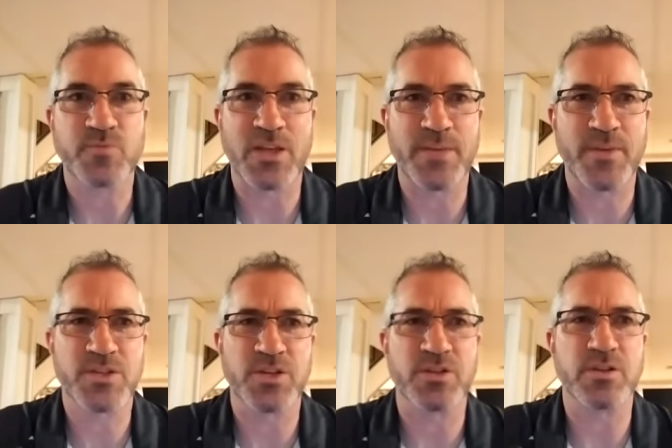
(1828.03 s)
as I
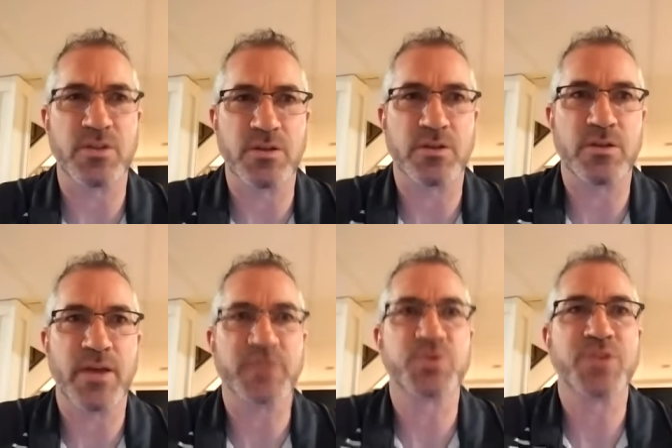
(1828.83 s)
mentioned, the, the
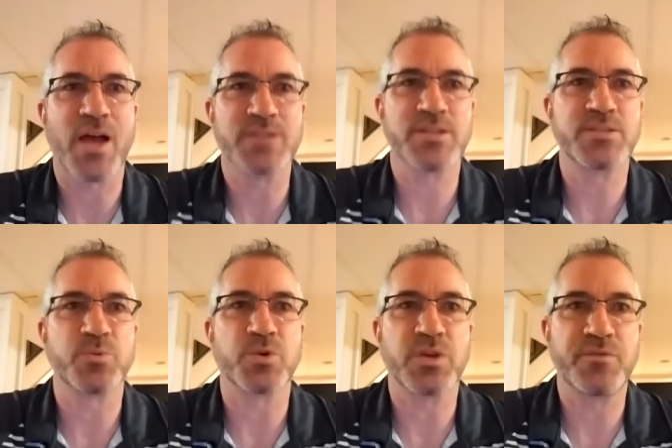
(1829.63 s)
exercises
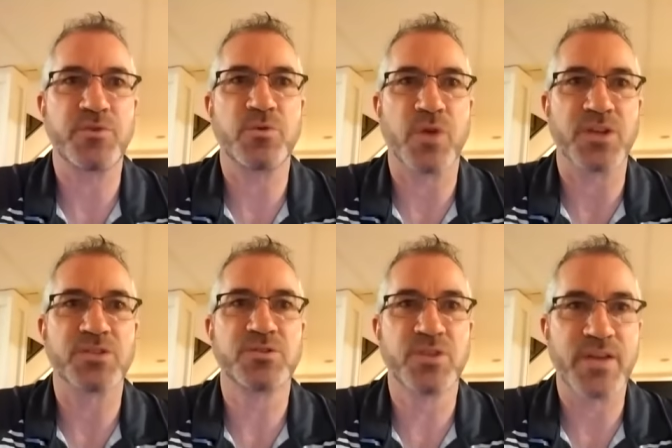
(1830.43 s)
will give you a
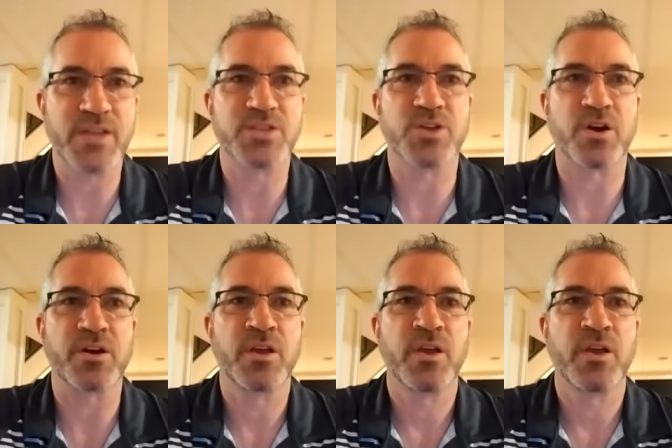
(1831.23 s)
good head start